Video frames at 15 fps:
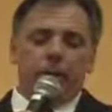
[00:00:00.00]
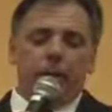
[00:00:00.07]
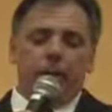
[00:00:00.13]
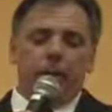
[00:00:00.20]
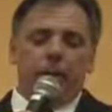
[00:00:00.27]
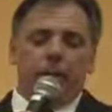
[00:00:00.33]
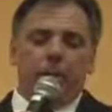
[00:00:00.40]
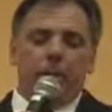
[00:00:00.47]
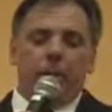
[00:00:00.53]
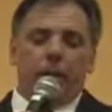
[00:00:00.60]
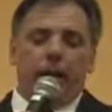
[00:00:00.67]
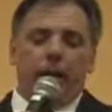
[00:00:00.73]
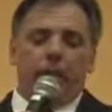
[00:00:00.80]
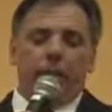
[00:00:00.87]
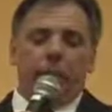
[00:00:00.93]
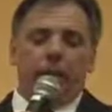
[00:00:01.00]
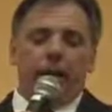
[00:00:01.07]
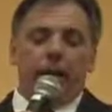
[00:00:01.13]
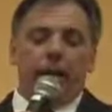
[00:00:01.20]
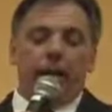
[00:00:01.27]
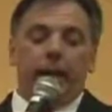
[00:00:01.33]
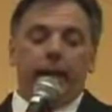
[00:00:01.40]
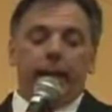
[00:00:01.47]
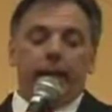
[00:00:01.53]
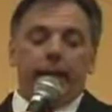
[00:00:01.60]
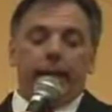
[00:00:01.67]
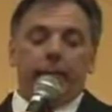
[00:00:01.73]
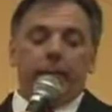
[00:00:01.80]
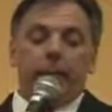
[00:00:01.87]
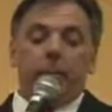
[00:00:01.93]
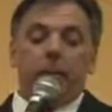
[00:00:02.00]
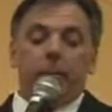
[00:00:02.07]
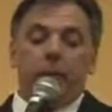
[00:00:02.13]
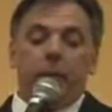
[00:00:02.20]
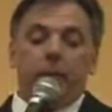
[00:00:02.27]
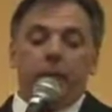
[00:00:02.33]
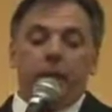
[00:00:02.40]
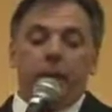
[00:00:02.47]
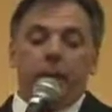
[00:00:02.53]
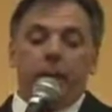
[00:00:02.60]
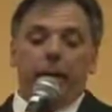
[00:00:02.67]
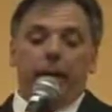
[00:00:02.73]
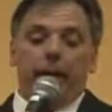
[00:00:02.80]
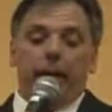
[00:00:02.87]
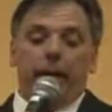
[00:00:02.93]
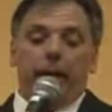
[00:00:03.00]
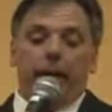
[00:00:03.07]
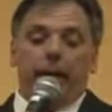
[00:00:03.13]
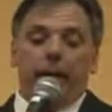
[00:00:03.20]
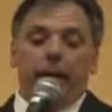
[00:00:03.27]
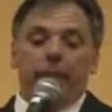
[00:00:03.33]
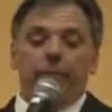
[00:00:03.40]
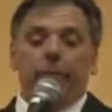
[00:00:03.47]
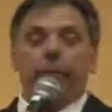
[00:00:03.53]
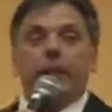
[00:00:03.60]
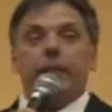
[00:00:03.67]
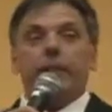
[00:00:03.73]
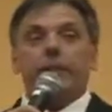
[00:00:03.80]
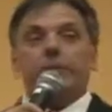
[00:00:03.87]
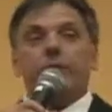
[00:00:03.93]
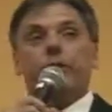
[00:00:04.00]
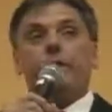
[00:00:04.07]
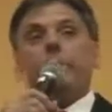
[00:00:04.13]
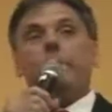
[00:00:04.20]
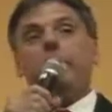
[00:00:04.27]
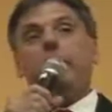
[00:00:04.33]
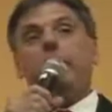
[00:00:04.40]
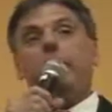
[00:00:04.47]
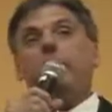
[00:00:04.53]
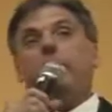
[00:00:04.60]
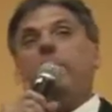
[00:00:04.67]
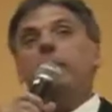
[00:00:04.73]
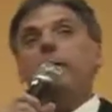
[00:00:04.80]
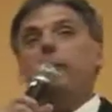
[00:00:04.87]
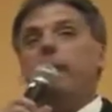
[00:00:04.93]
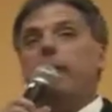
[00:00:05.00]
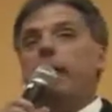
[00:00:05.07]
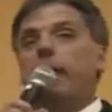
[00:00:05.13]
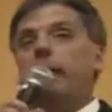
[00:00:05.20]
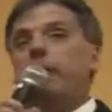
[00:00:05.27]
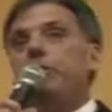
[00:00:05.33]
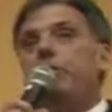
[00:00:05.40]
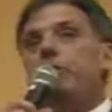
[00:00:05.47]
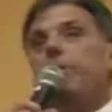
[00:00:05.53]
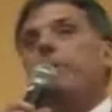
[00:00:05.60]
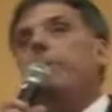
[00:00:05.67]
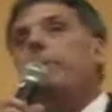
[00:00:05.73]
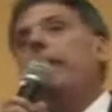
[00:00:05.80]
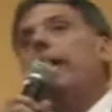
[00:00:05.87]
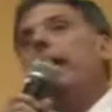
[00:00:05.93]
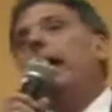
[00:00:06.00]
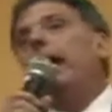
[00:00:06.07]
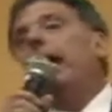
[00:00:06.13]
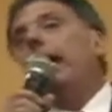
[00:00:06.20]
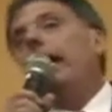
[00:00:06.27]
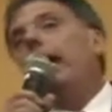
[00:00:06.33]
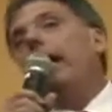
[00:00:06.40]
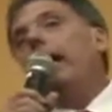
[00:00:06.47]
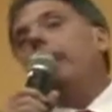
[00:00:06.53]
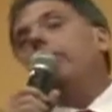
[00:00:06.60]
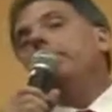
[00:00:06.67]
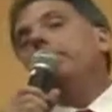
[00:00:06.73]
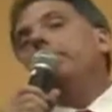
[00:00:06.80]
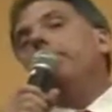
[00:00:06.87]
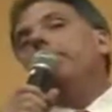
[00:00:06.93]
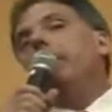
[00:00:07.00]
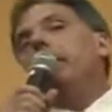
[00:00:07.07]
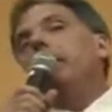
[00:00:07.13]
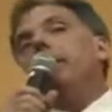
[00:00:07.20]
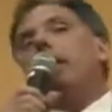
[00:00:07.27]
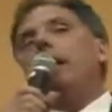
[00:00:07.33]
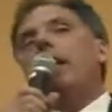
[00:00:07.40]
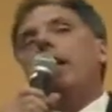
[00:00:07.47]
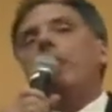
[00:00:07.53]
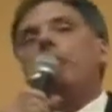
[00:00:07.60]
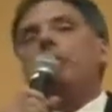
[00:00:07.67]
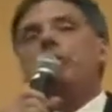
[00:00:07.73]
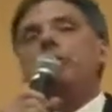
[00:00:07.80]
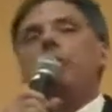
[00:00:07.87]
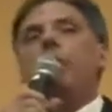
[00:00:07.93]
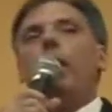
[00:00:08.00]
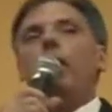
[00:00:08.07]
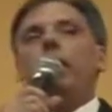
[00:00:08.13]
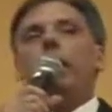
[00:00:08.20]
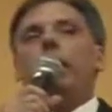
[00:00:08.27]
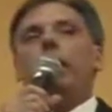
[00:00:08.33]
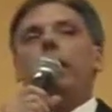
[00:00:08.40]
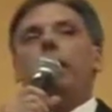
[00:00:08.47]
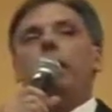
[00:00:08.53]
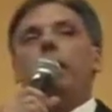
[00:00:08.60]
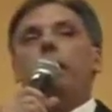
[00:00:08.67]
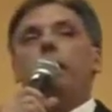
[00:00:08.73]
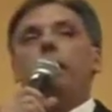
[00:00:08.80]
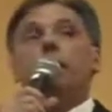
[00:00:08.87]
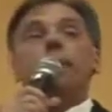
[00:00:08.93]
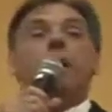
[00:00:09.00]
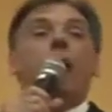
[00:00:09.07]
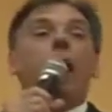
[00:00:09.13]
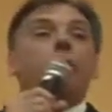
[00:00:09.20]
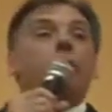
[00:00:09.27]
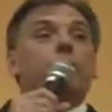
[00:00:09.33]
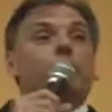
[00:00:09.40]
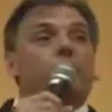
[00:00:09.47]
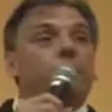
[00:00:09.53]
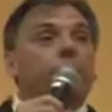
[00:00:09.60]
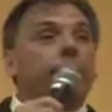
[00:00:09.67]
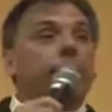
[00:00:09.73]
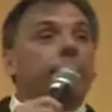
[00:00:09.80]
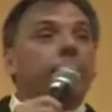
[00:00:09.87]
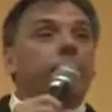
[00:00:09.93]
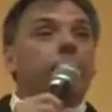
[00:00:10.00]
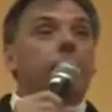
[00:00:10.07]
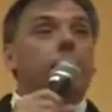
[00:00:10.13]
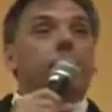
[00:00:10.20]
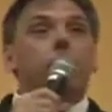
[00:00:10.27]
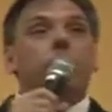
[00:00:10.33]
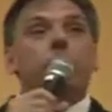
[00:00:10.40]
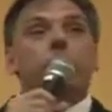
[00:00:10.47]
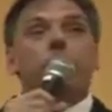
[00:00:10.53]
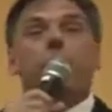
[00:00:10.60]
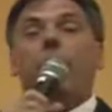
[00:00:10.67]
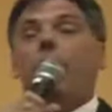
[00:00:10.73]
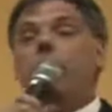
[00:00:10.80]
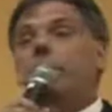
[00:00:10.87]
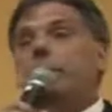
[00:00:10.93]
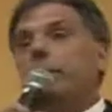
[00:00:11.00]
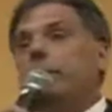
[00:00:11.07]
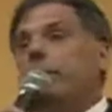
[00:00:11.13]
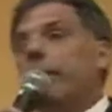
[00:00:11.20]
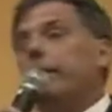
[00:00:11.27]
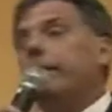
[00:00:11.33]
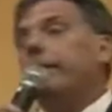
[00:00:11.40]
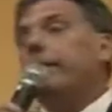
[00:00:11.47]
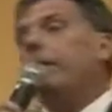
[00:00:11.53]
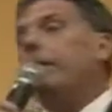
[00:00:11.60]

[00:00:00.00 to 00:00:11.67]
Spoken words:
talked about Mr. Calvert being a subcommittee chairman, getting his first subcommittee chairmanship last year. Let me talk about 2 other members of Congress who were elected the same year that Mr. Calvert was elected.